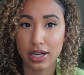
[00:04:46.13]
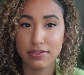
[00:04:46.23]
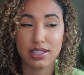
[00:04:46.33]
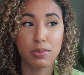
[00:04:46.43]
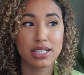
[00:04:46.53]

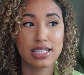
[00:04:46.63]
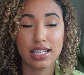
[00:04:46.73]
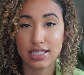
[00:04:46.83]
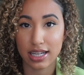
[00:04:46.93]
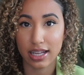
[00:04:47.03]
if someone
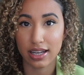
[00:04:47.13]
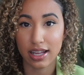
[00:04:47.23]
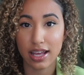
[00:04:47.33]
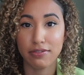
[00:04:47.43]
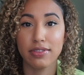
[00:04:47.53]
sends it
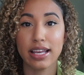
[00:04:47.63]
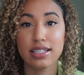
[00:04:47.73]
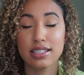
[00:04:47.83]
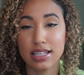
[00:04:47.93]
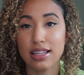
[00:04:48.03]
in, if they
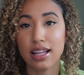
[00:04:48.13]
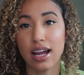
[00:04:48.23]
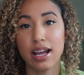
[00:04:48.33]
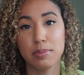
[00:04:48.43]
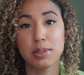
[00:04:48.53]
see that
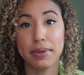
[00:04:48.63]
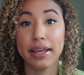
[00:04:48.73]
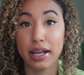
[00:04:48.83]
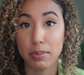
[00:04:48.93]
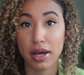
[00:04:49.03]
I'm
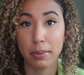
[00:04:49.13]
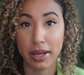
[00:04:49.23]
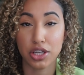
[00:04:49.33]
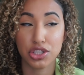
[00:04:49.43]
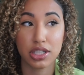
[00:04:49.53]
speaking about a
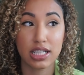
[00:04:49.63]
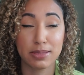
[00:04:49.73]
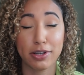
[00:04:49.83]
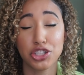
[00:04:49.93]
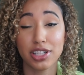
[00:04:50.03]
patient,
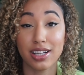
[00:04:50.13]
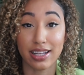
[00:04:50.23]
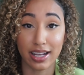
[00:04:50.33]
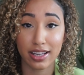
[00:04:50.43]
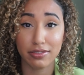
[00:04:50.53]
especially in a
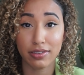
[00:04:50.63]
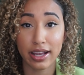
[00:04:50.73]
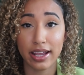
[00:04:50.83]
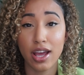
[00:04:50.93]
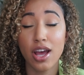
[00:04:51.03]
negative
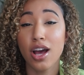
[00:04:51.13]
light,